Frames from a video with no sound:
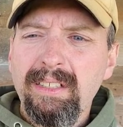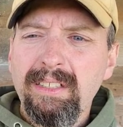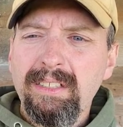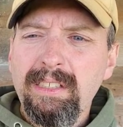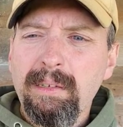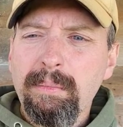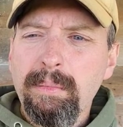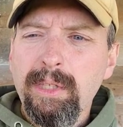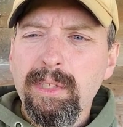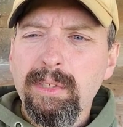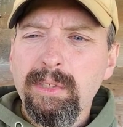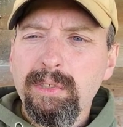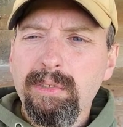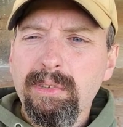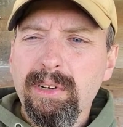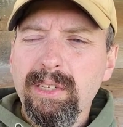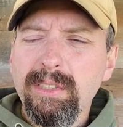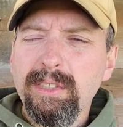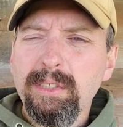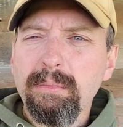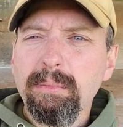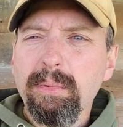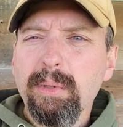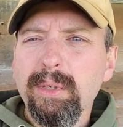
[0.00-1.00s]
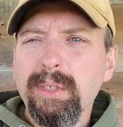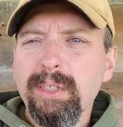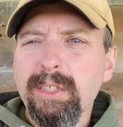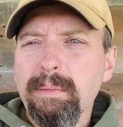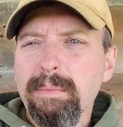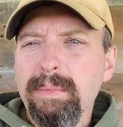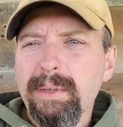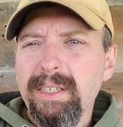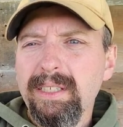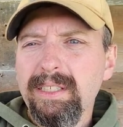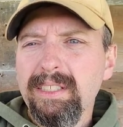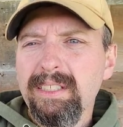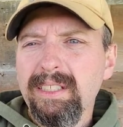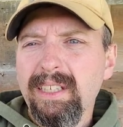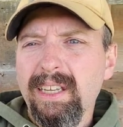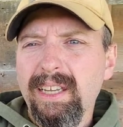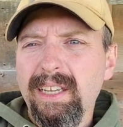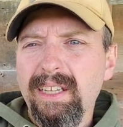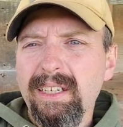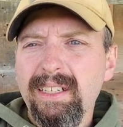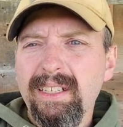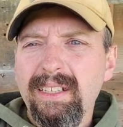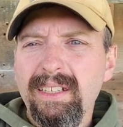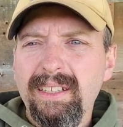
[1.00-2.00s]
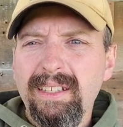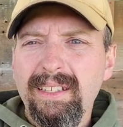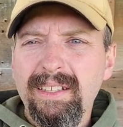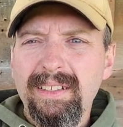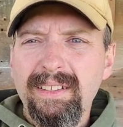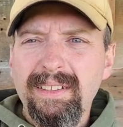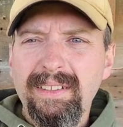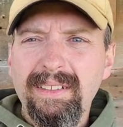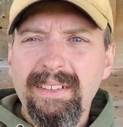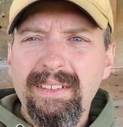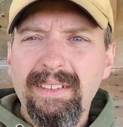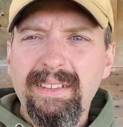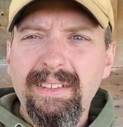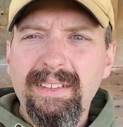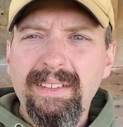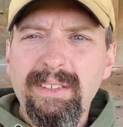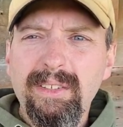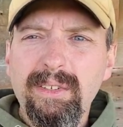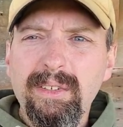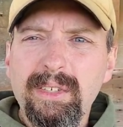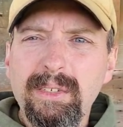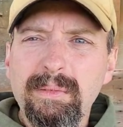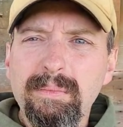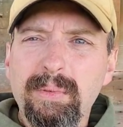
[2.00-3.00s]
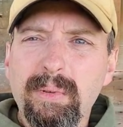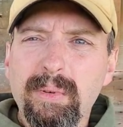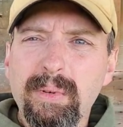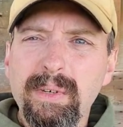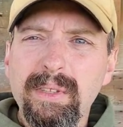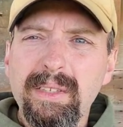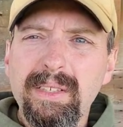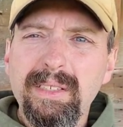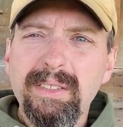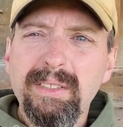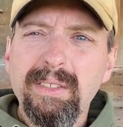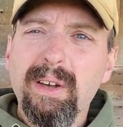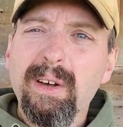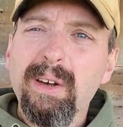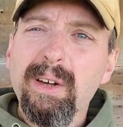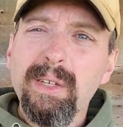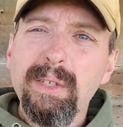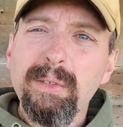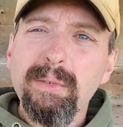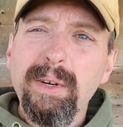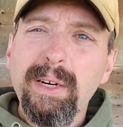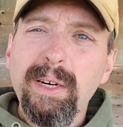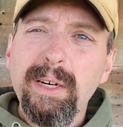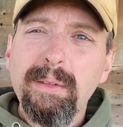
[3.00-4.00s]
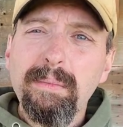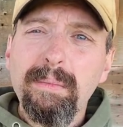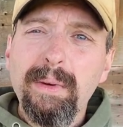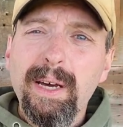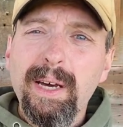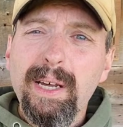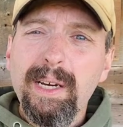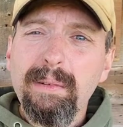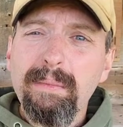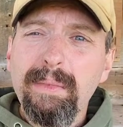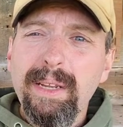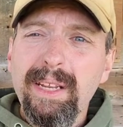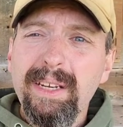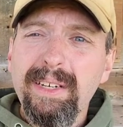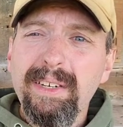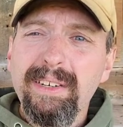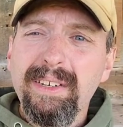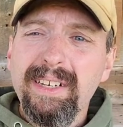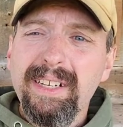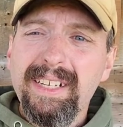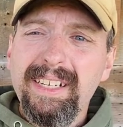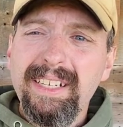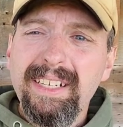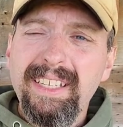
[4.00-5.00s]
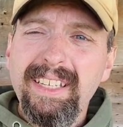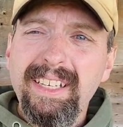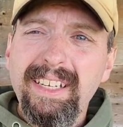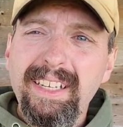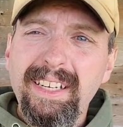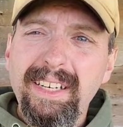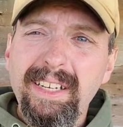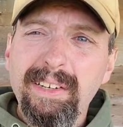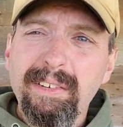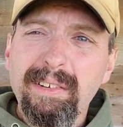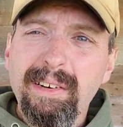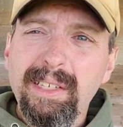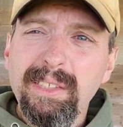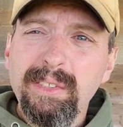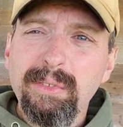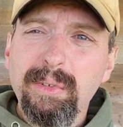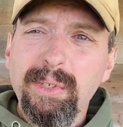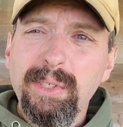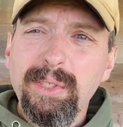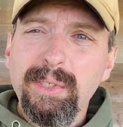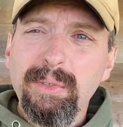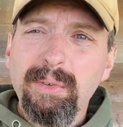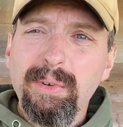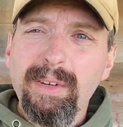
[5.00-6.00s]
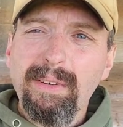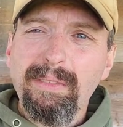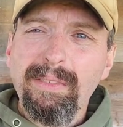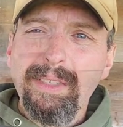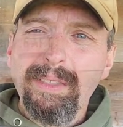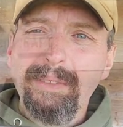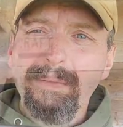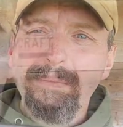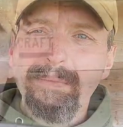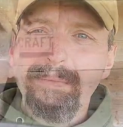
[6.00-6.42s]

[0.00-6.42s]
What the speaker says: some of those grounds are boiled up on the side. You can pour this all the way to the bottom and you're not gonna get any grounds whatsoever.